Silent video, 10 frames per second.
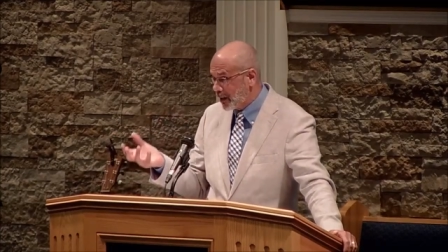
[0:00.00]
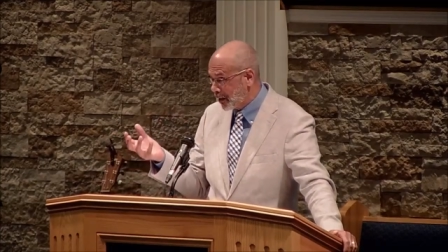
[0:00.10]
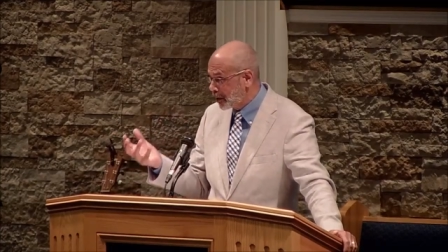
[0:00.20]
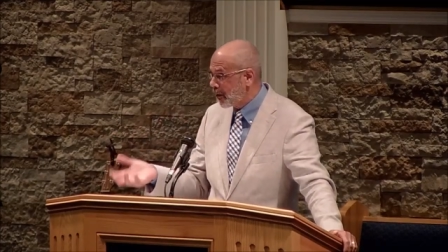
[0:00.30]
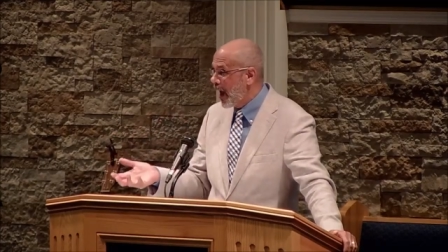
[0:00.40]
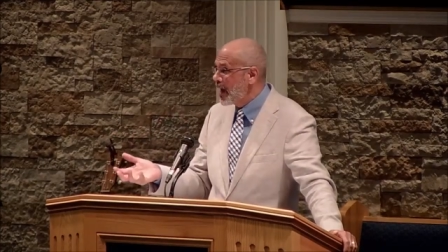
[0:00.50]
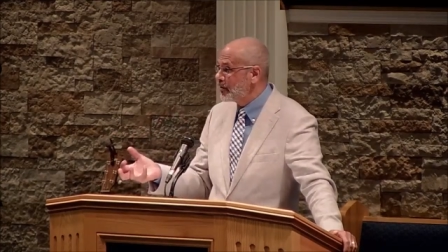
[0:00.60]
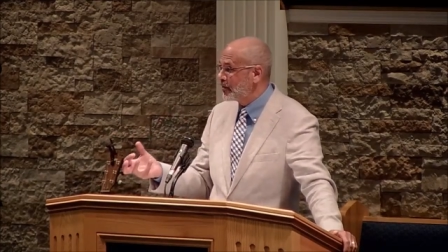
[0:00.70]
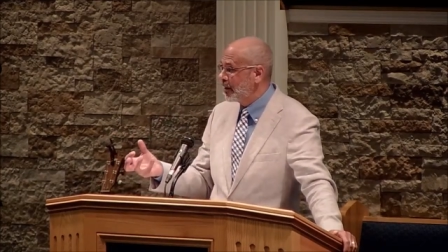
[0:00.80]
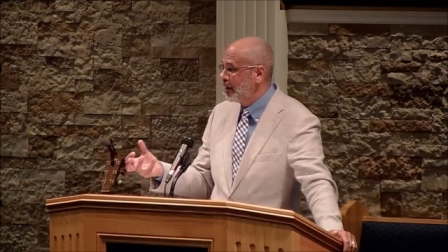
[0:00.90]
to
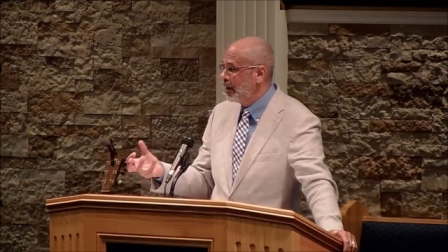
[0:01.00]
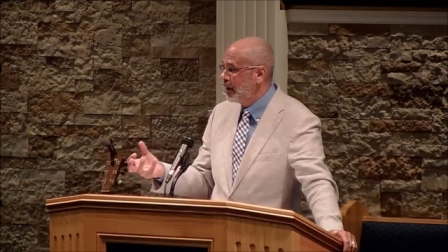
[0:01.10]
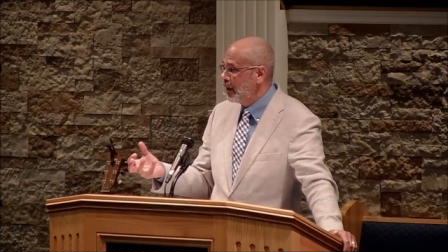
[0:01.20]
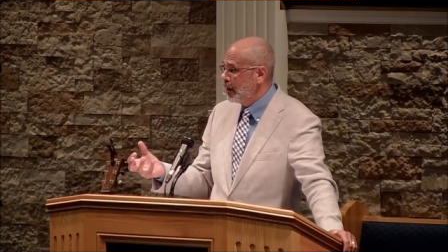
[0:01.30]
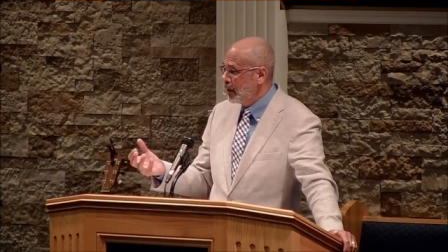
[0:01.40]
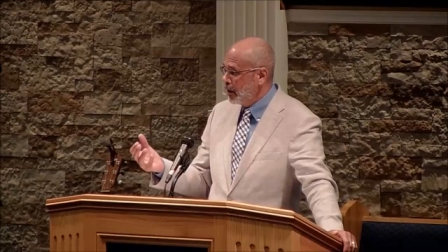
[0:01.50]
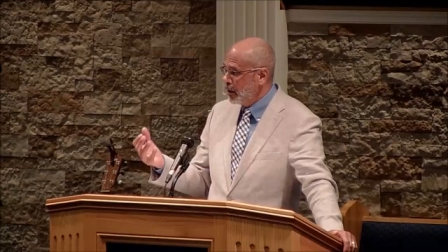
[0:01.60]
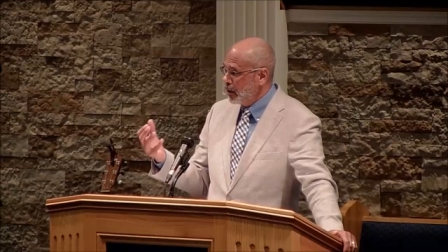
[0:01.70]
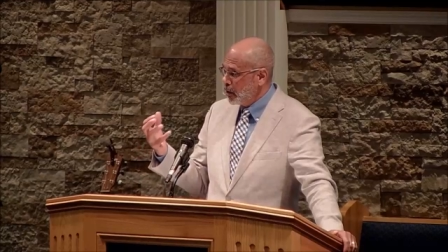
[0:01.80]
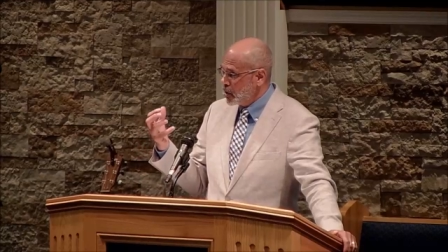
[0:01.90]
Christ.
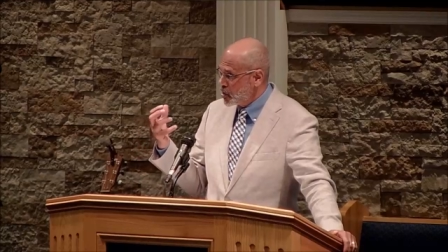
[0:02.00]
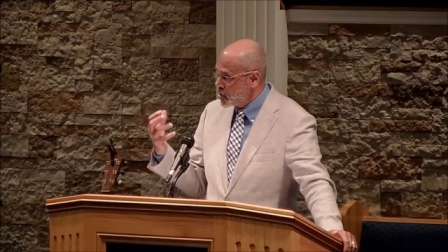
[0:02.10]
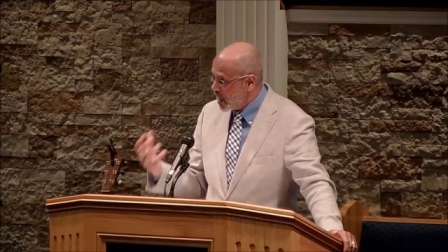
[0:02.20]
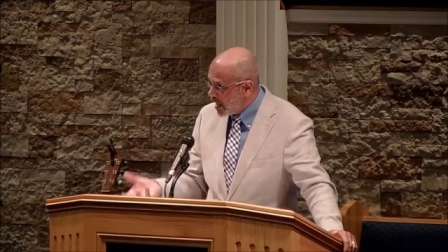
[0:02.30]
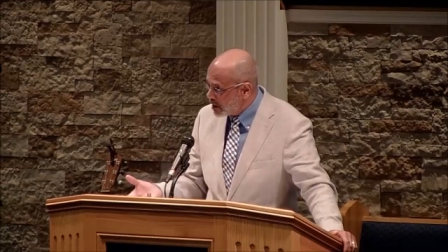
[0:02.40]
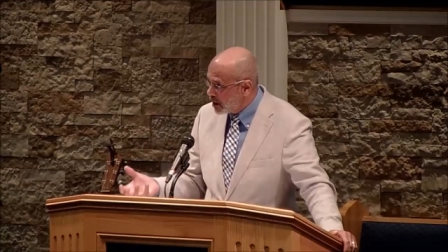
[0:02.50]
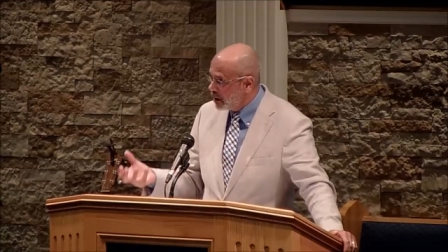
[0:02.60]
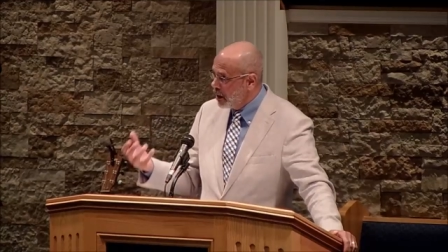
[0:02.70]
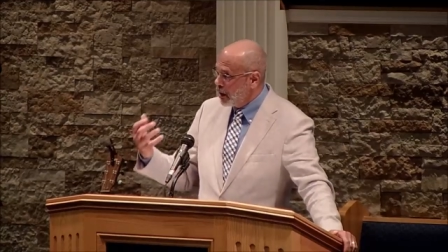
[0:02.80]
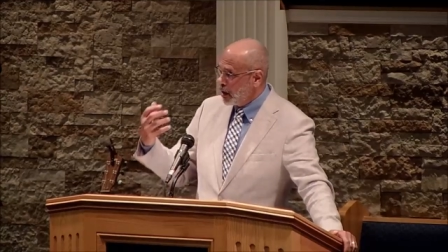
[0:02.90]

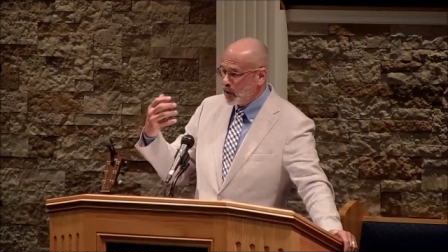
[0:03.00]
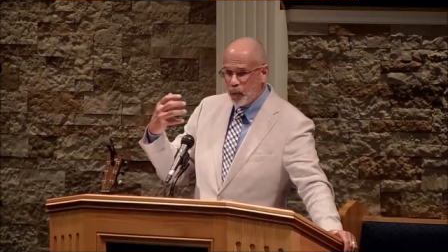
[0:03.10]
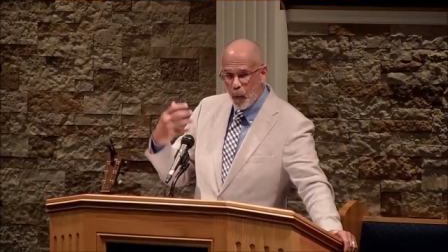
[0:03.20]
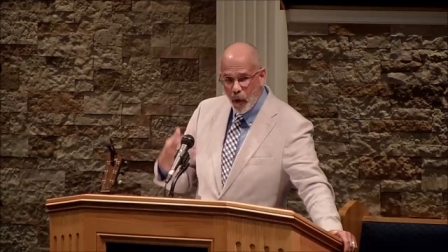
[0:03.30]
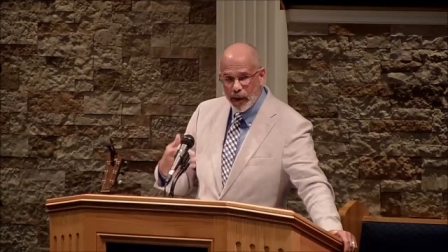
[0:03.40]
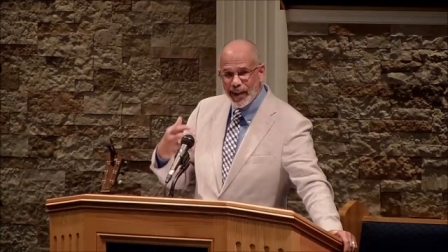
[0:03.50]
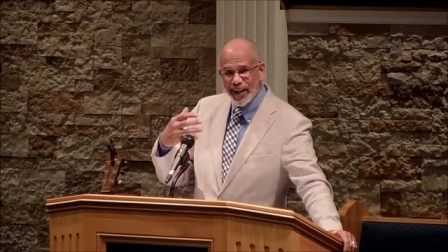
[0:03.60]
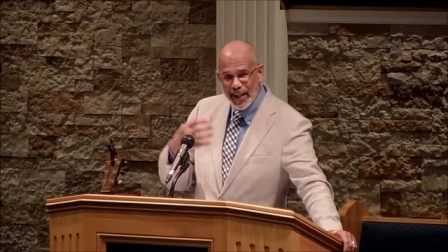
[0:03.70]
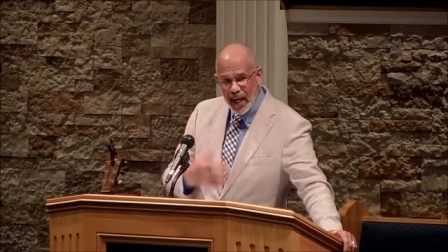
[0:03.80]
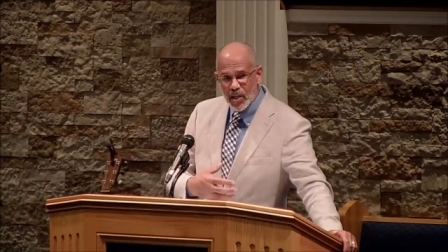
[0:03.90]
Satan is working
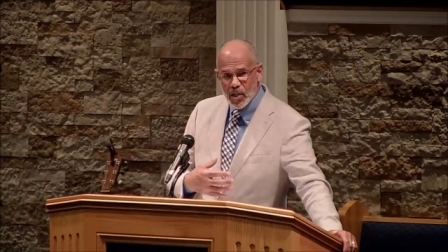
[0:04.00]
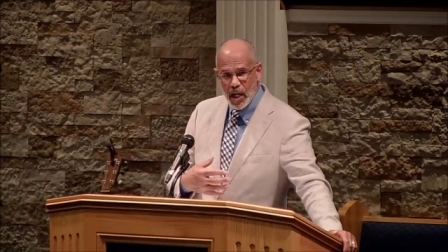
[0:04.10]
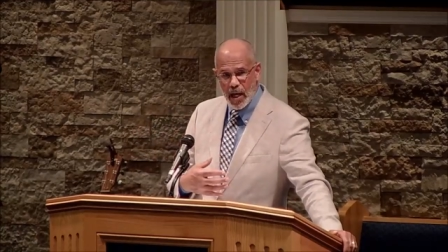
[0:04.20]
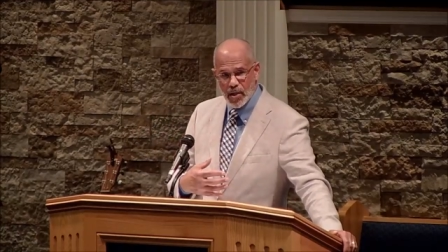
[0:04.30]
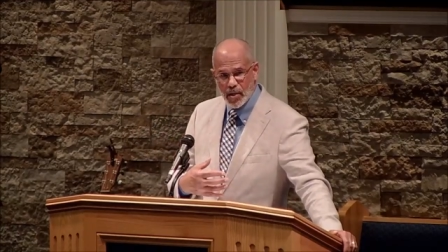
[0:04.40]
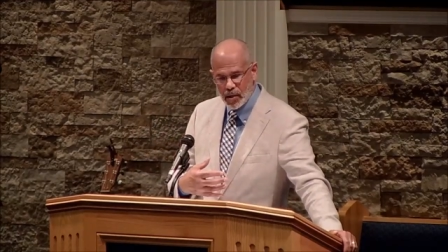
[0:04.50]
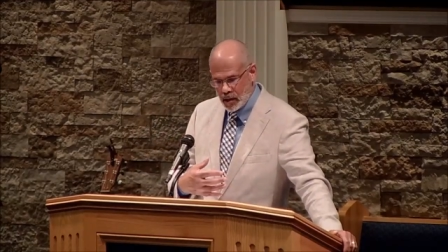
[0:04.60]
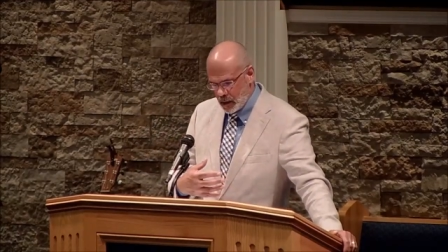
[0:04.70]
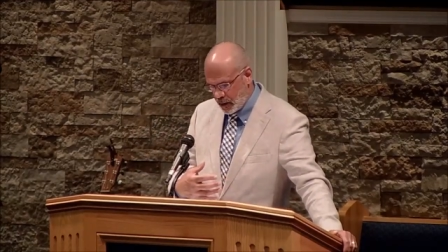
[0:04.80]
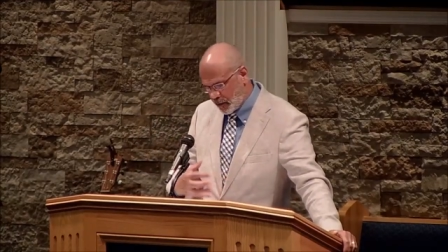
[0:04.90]
against us. There's